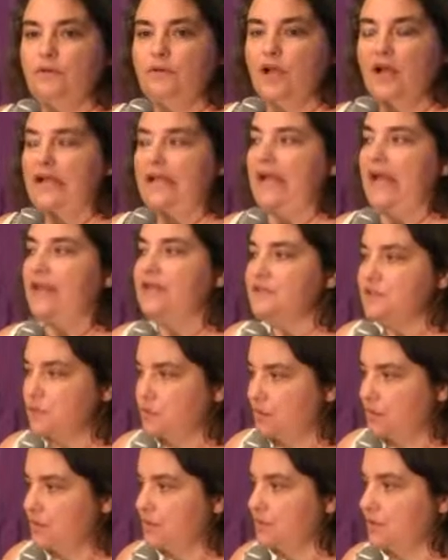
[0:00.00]
against
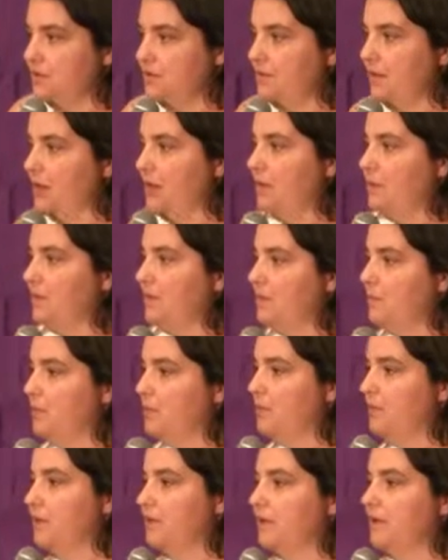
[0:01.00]
what you're doing? Aren't
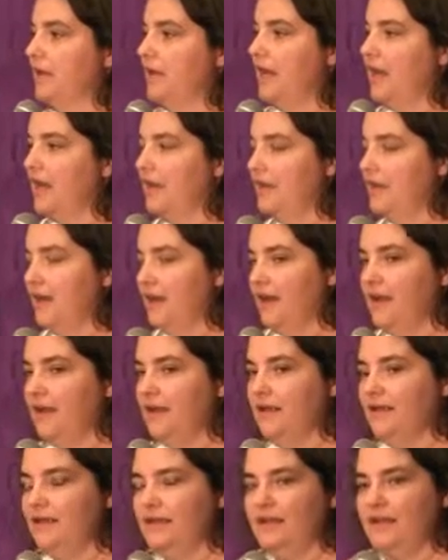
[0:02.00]
people, and
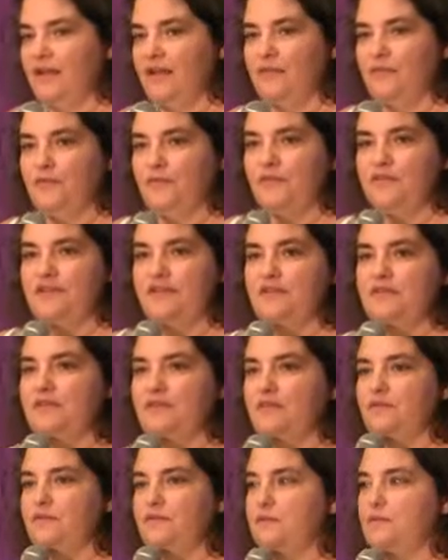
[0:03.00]
I at first I was
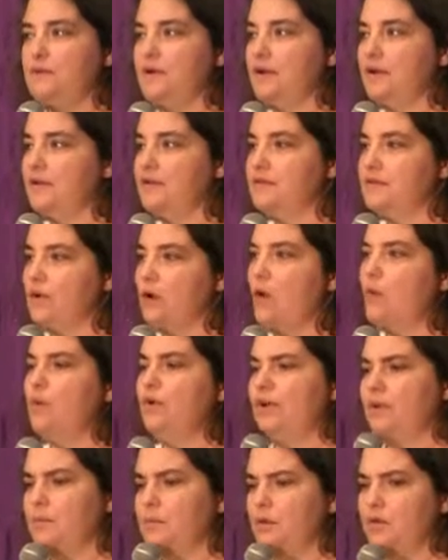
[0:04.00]
like, Florida, it's like, oh,
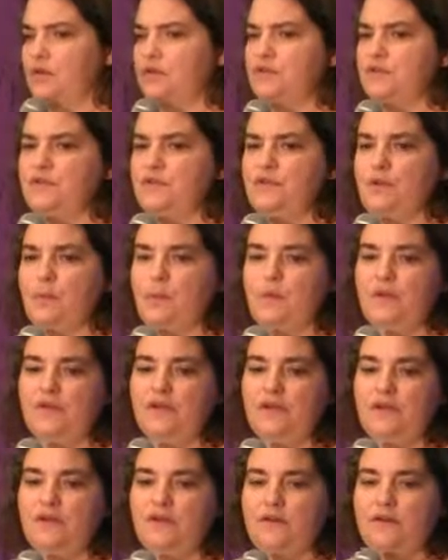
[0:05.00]
well, immigration's so
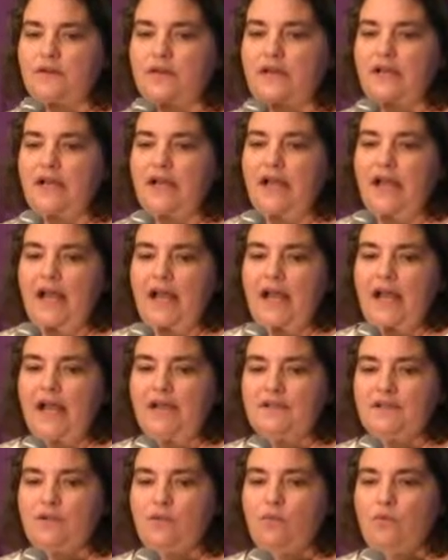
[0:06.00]
political. And
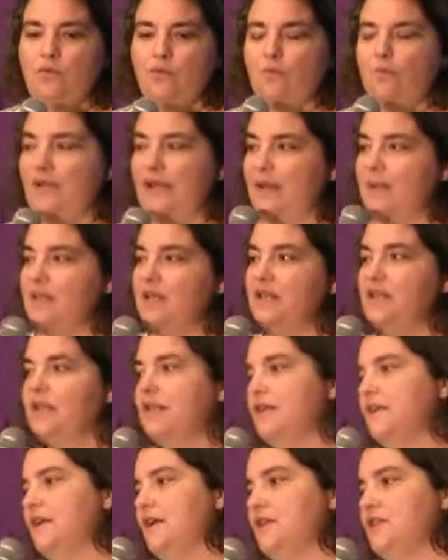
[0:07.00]
I was like, well, maybe
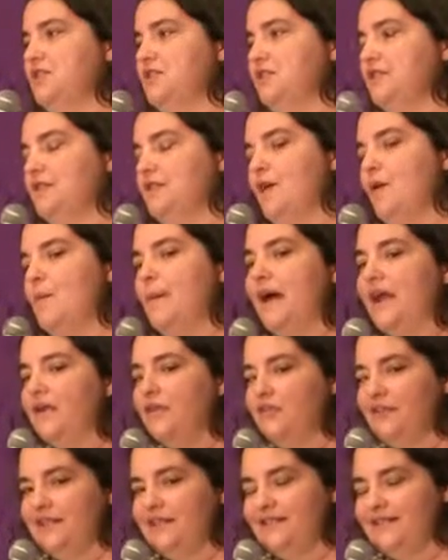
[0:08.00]
they just know
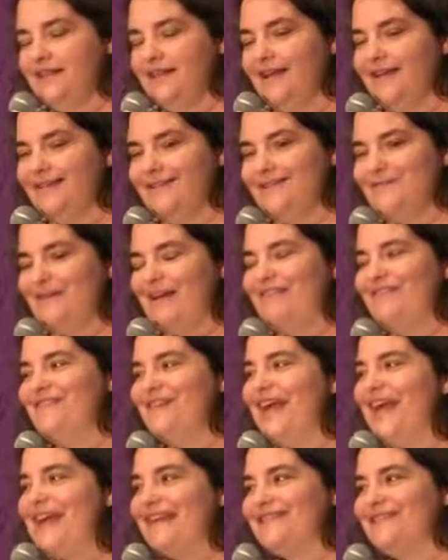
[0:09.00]
better than to say it to my
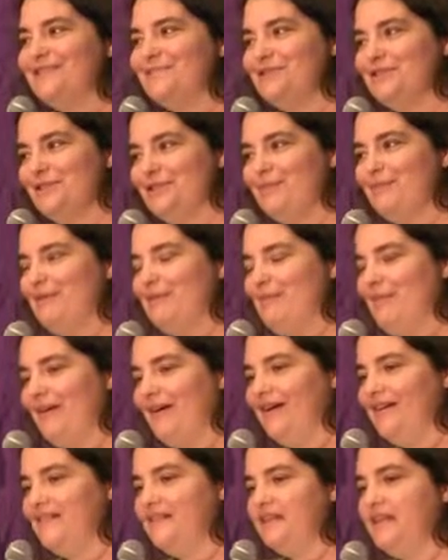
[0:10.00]
face, which could be
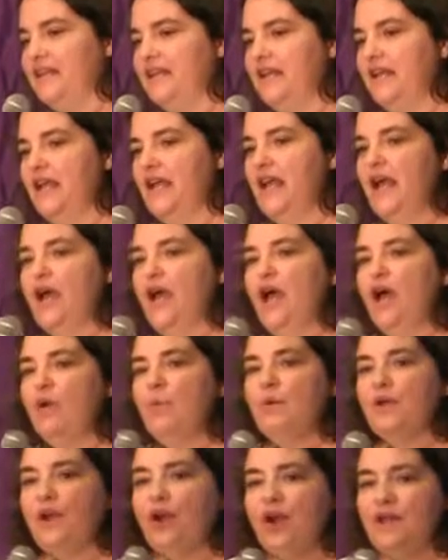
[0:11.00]
part of it.
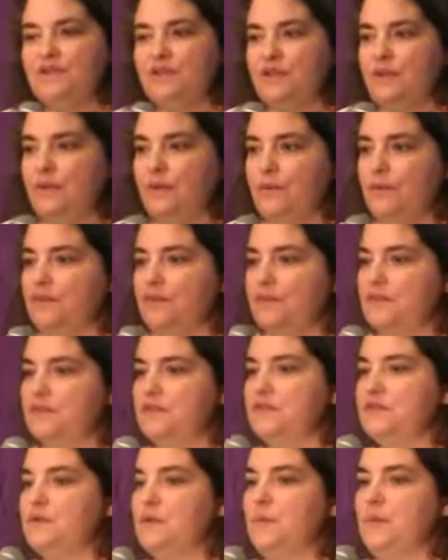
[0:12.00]
But also,
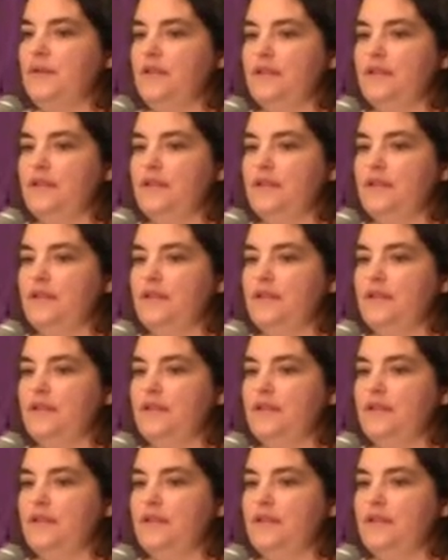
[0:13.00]
this is